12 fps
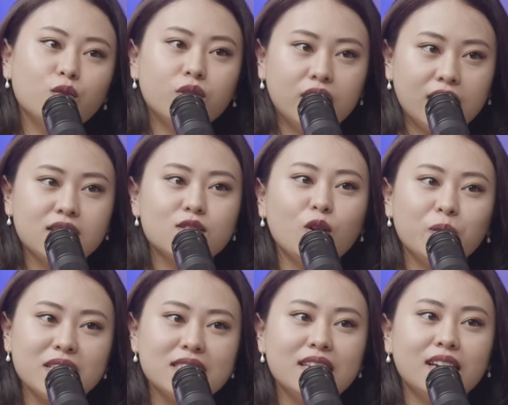things
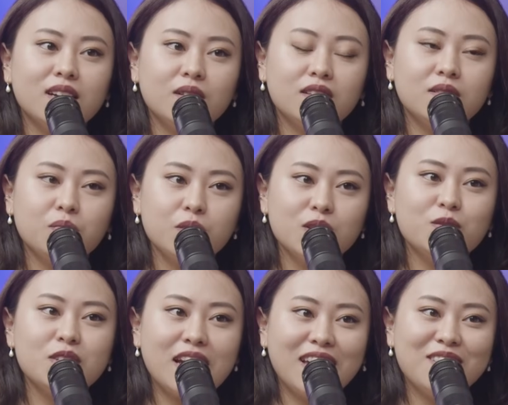always take a bit of
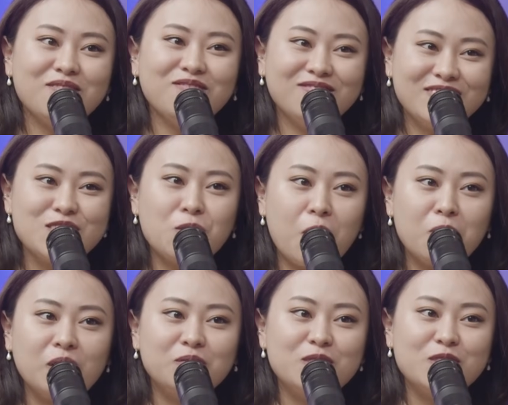time to warm
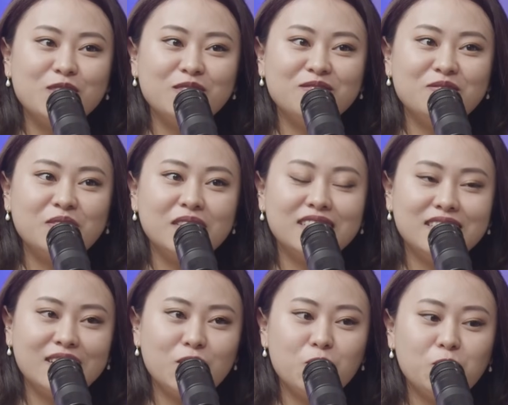up to, but
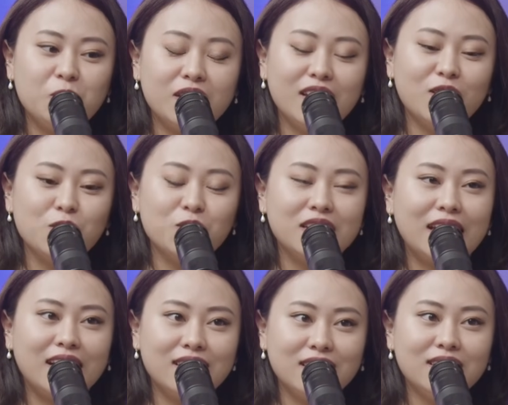I hope we get over
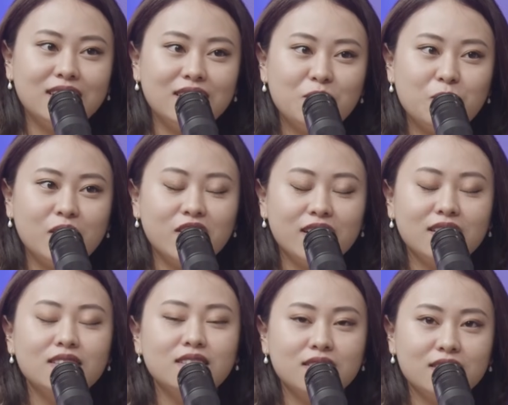that
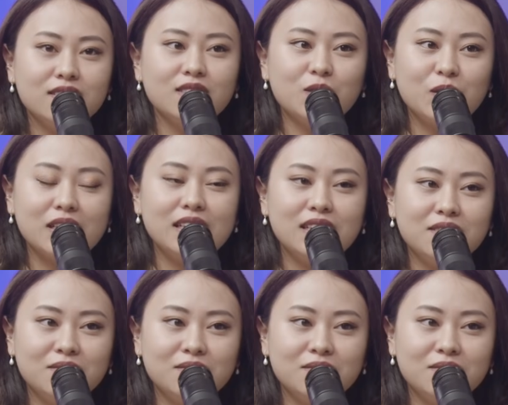period quickly.